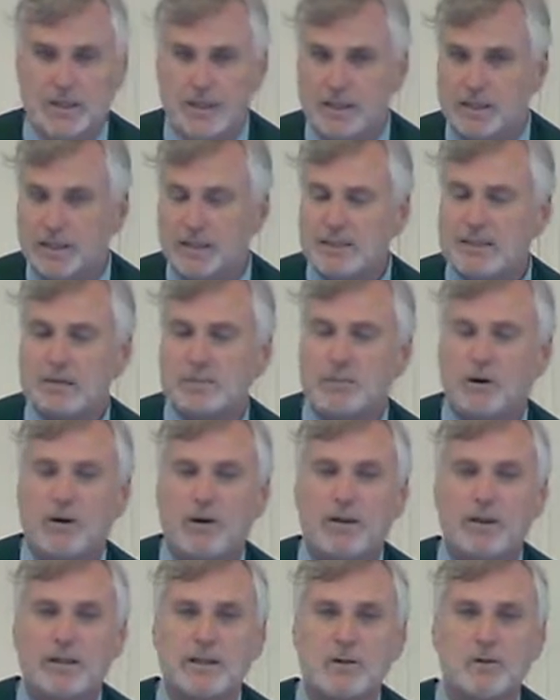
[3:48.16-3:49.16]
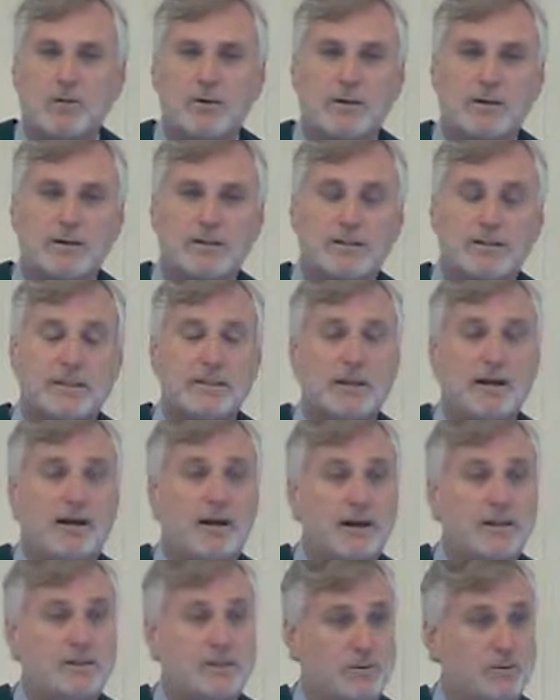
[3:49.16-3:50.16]
And his parting words to
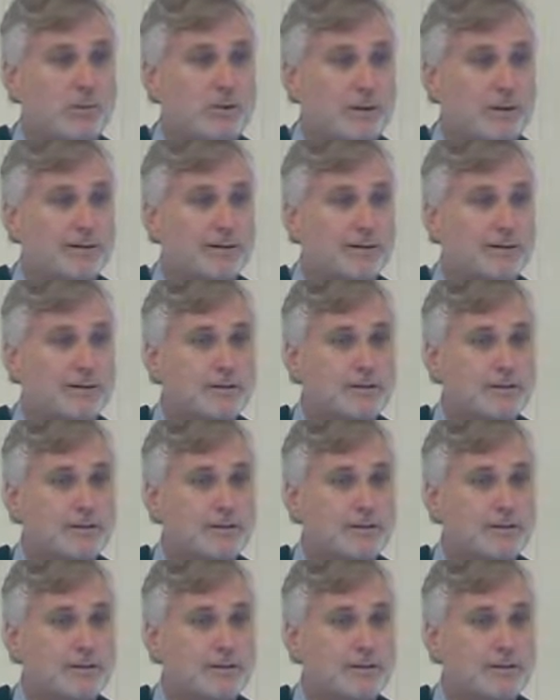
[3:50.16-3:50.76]
us were,